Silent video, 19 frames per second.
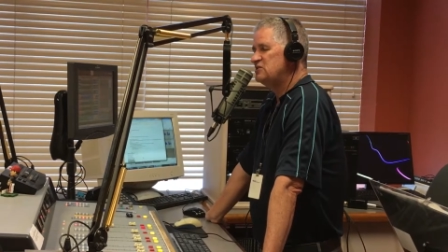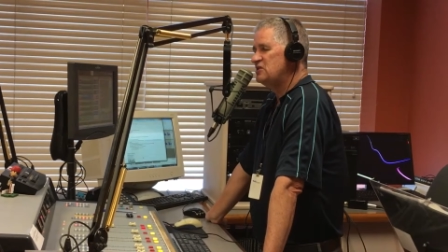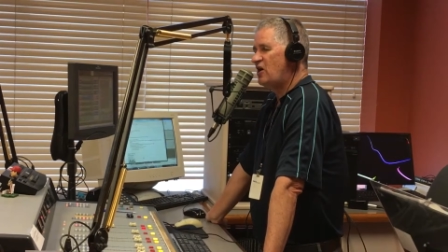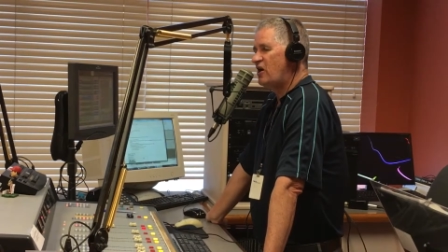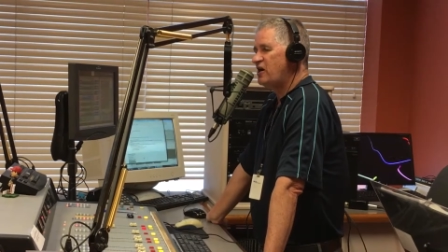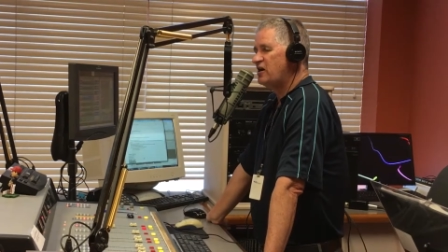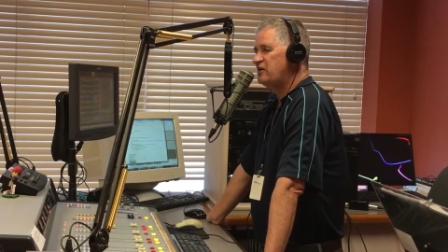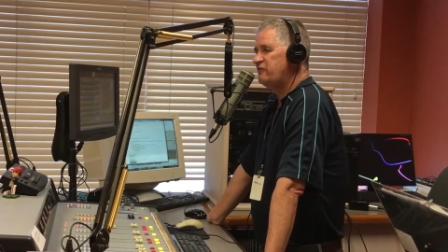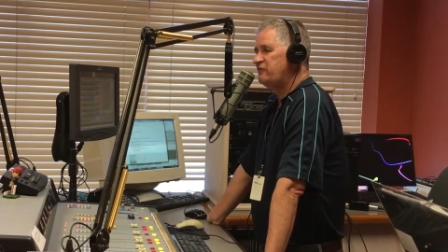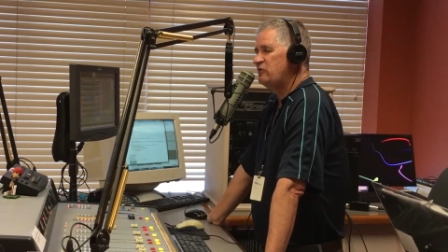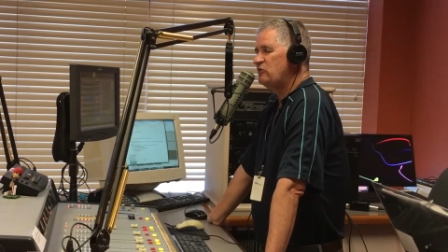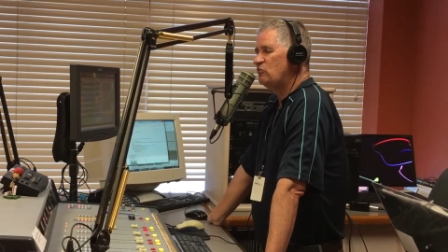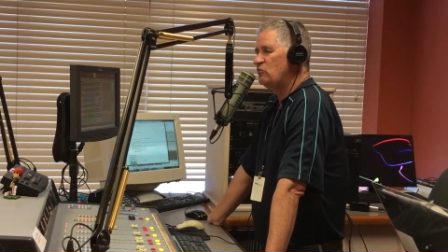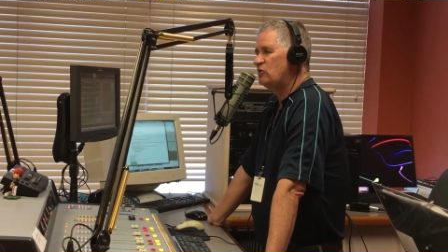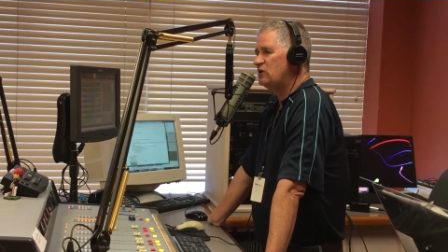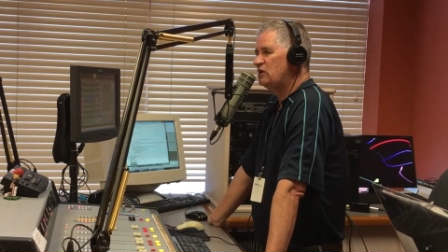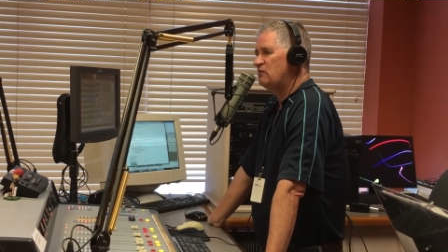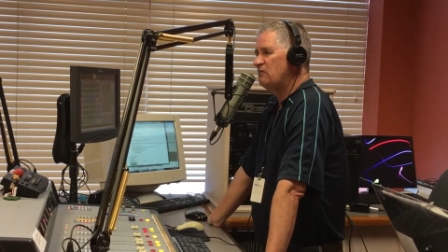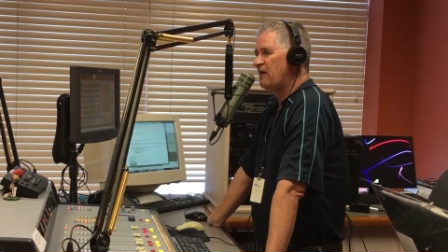Talk, if you
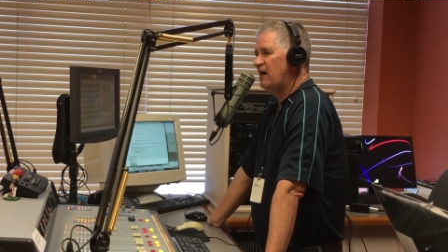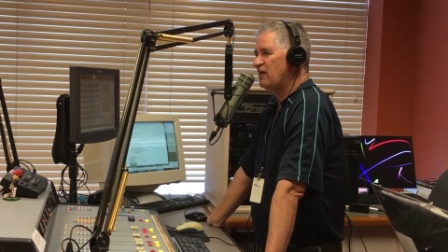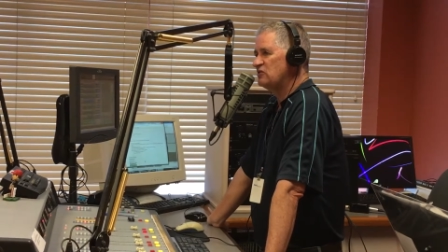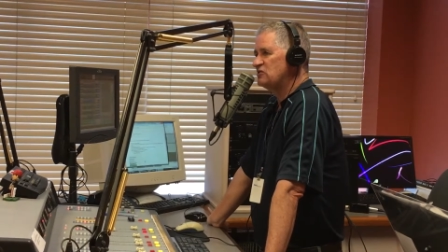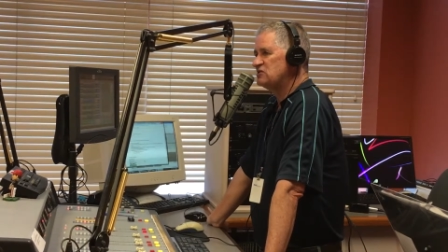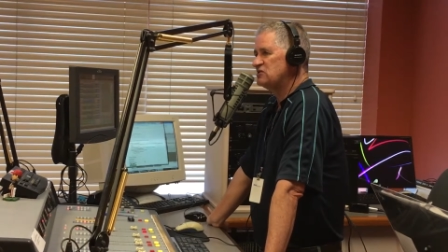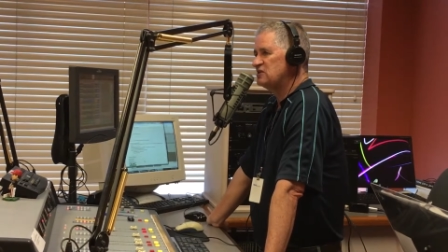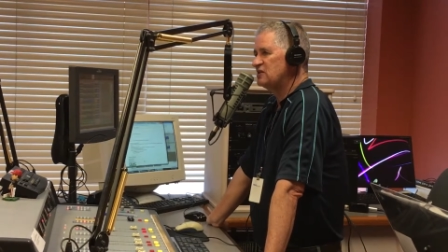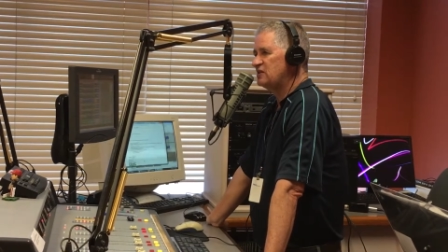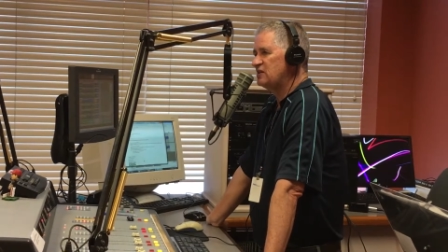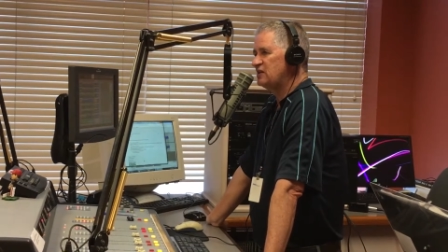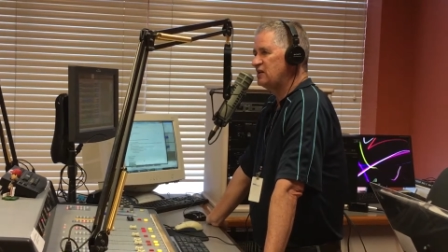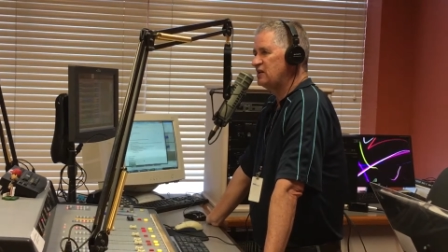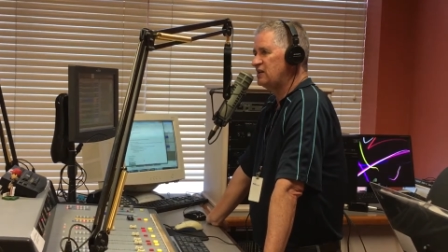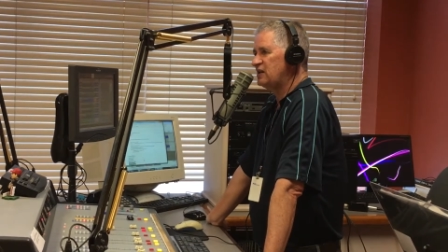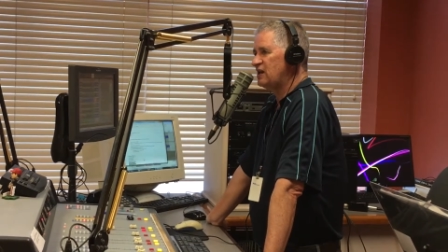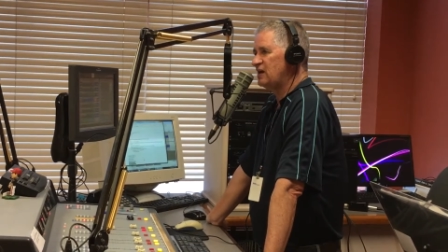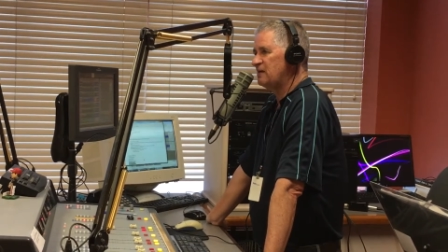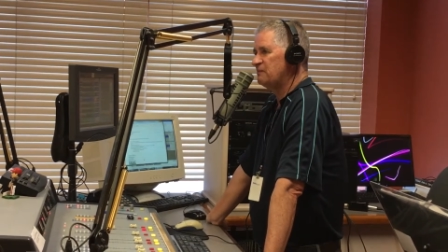would, about
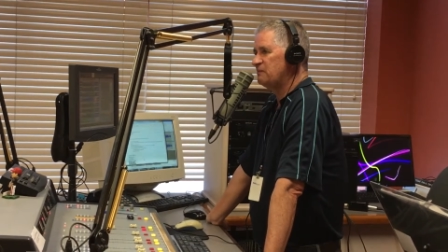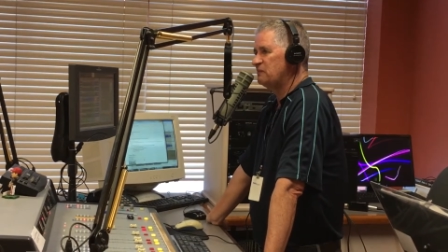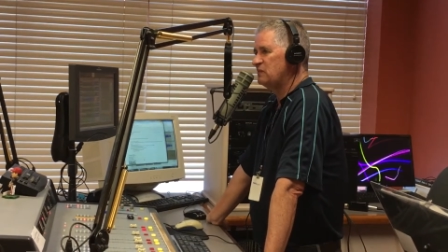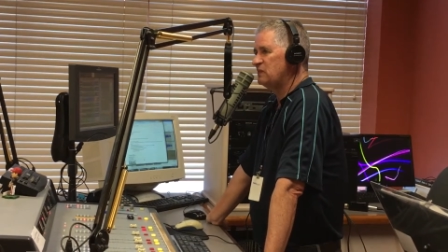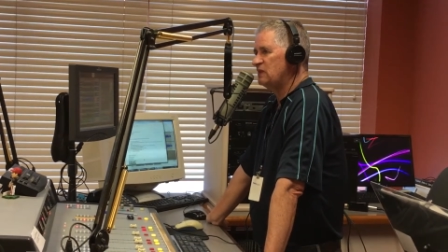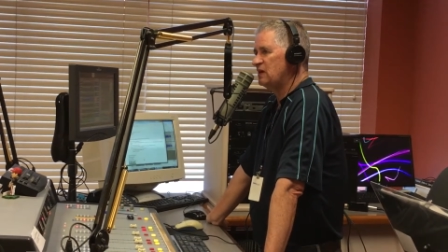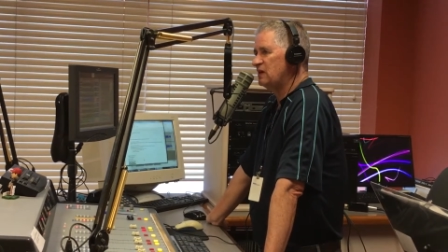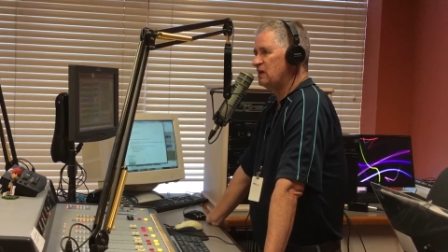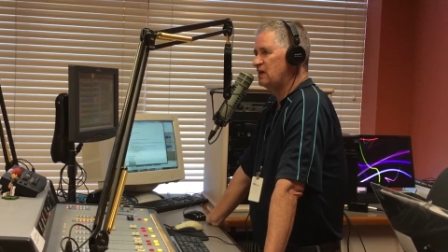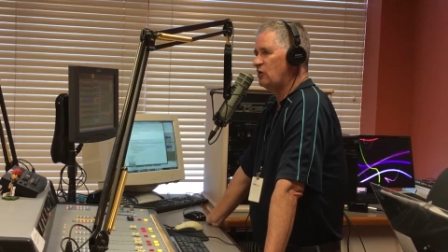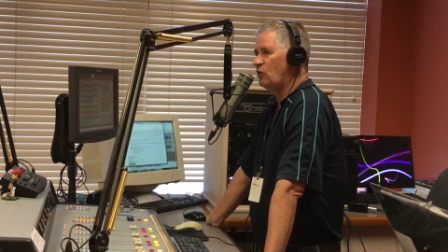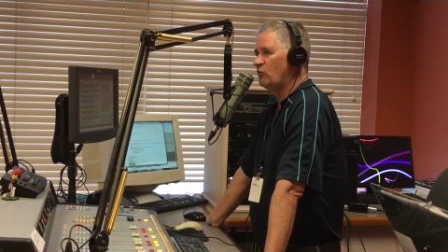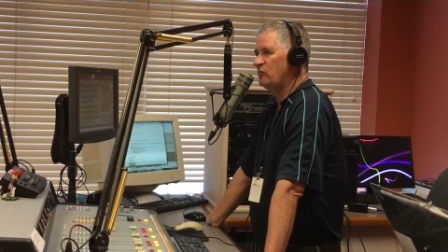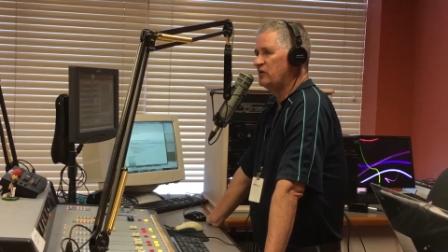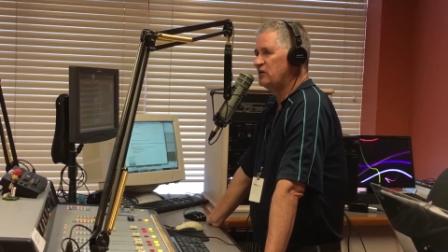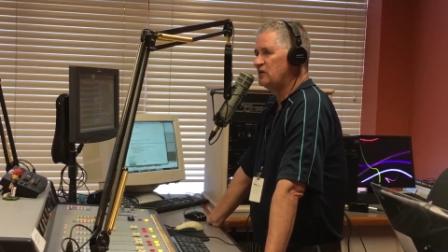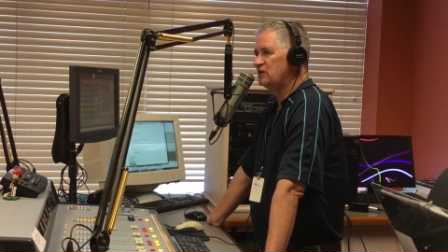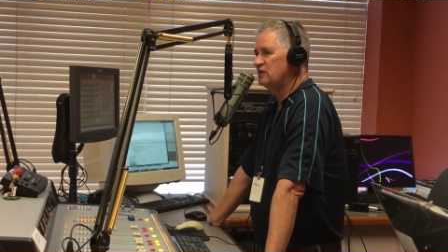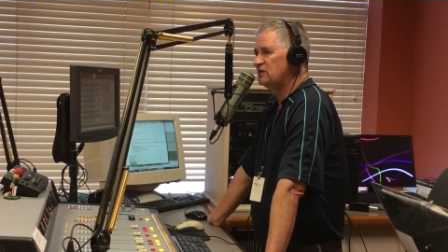the
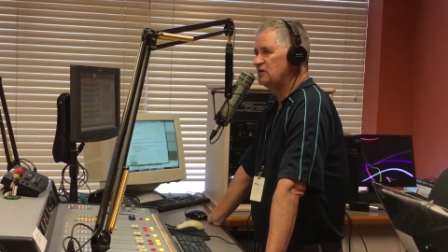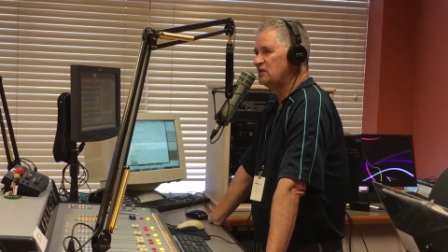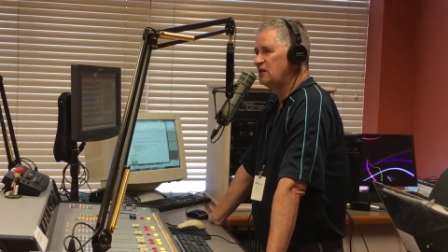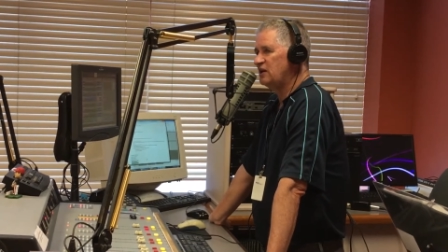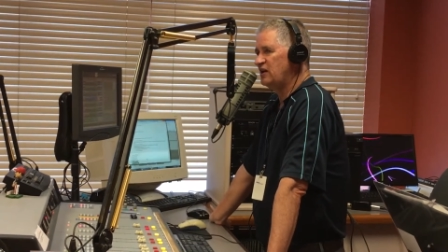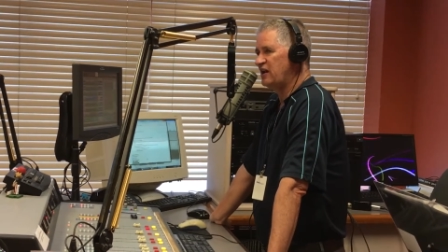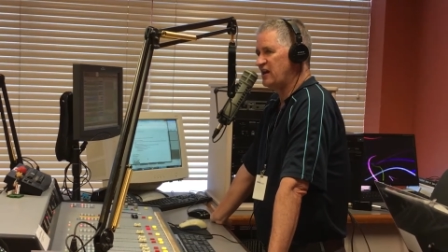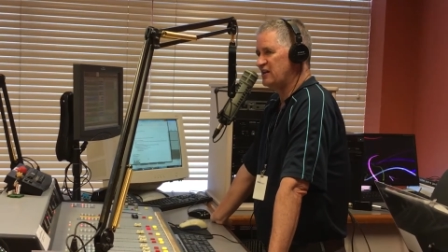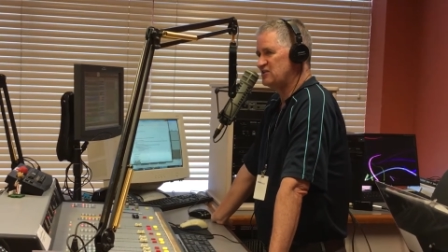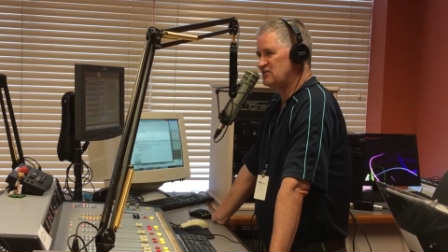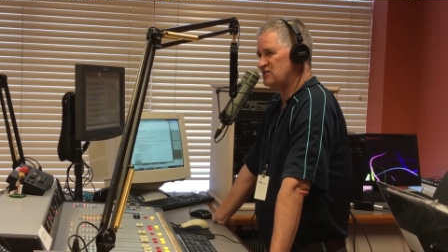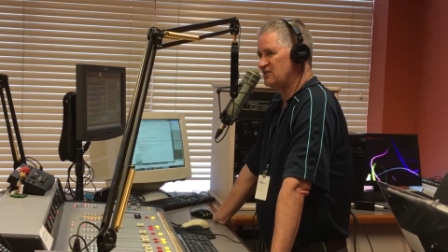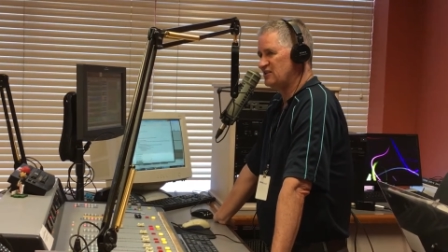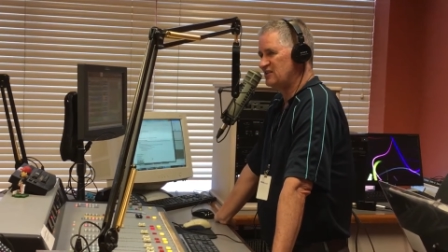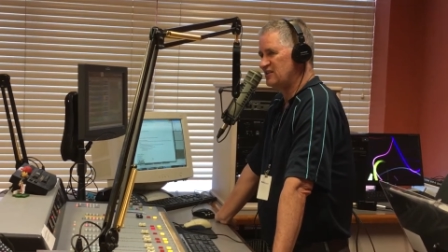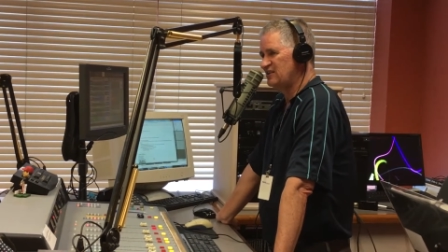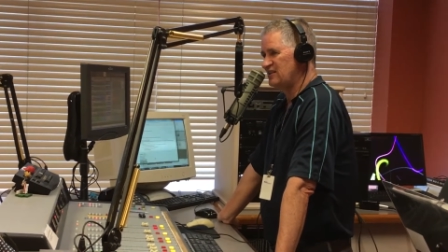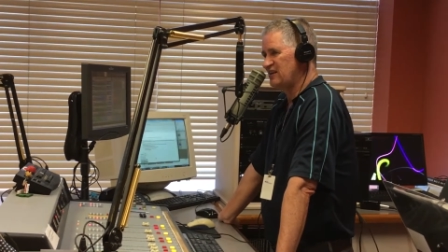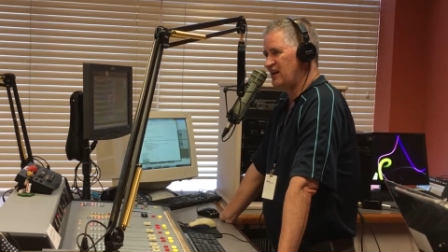Hillman
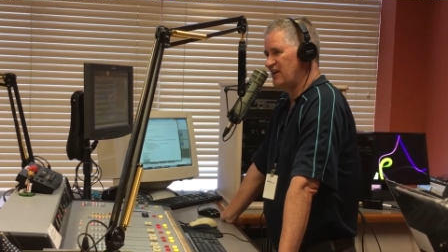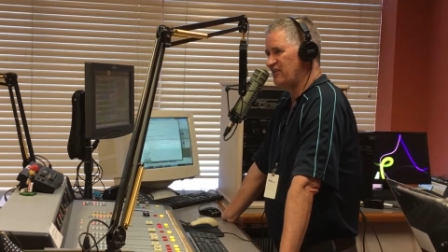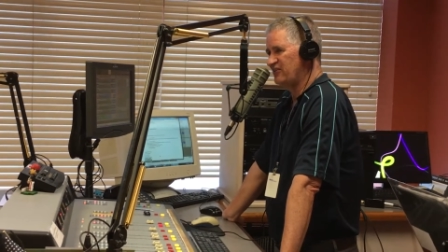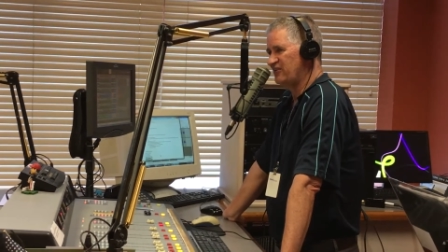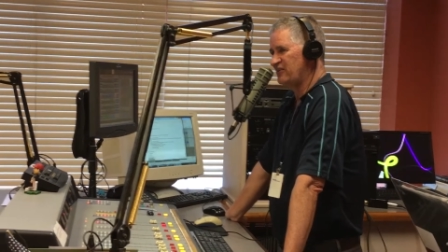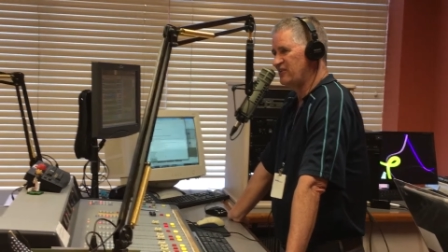connection now, the